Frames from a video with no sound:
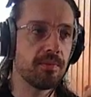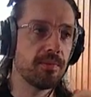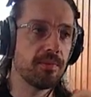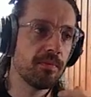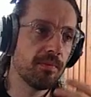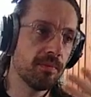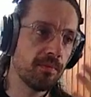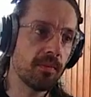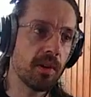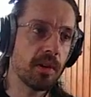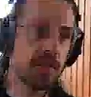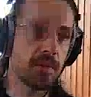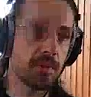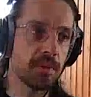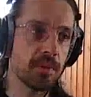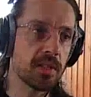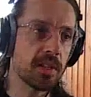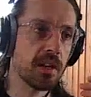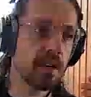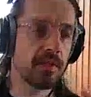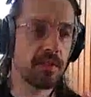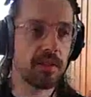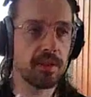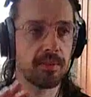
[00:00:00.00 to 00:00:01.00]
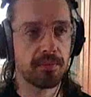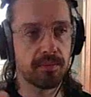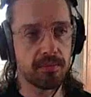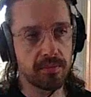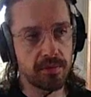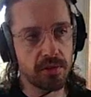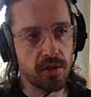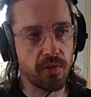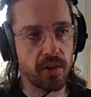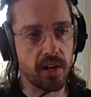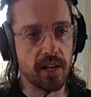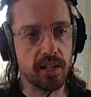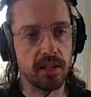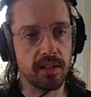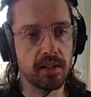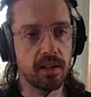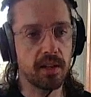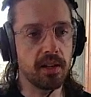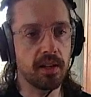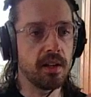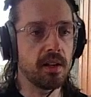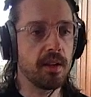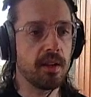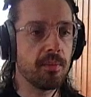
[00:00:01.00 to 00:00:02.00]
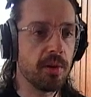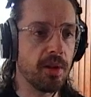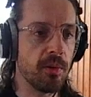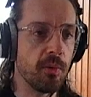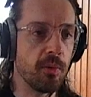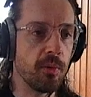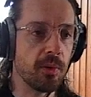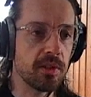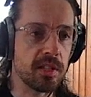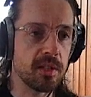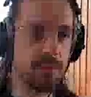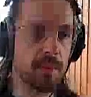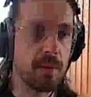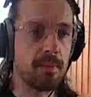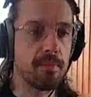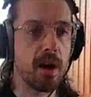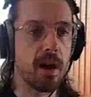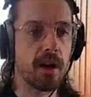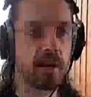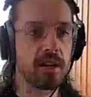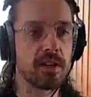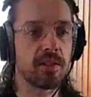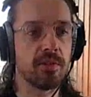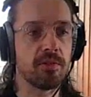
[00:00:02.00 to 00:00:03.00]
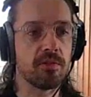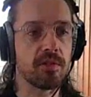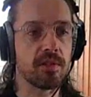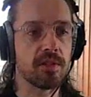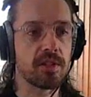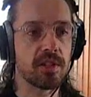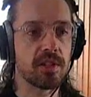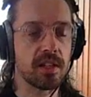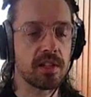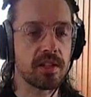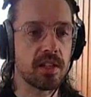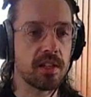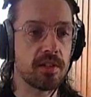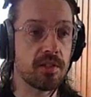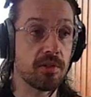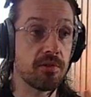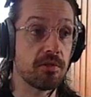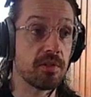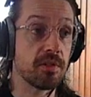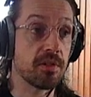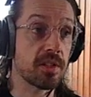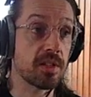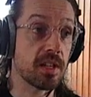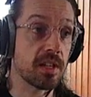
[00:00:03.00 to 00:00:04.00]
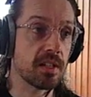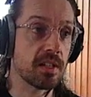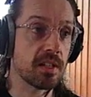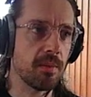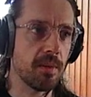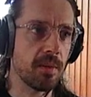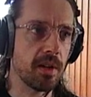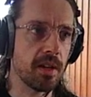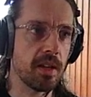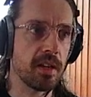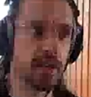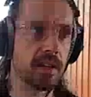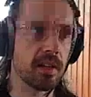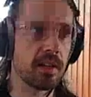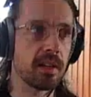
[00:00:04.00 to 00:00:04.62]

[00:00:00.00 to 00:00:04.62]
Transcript: 100% of the screen, but you want it to be minus 260 being